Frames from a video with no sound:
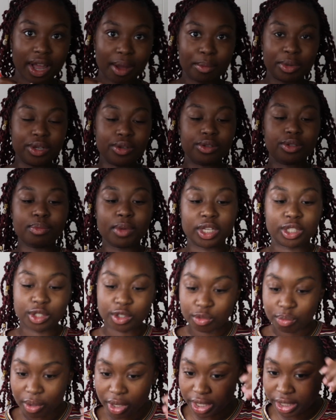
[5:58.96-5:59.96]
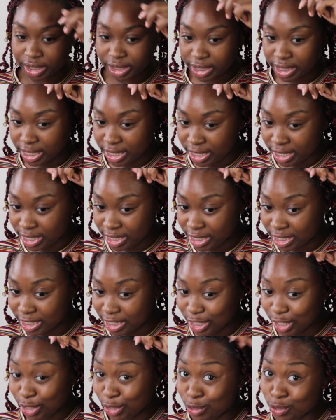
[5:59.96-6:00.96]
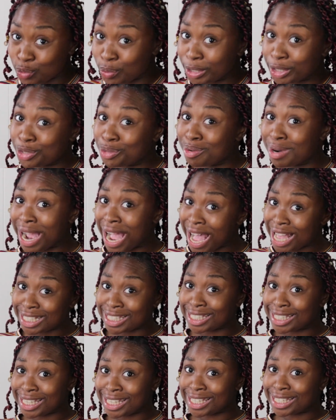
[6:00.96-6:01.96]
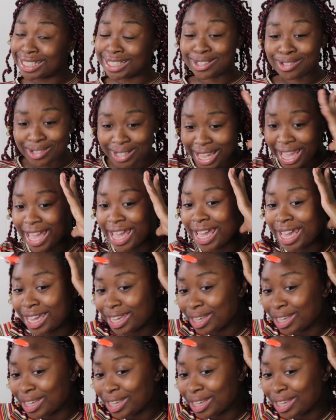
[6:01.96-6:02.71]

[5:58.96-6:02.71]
I'm gonna use my toothbrush because use what you got, sis, okay?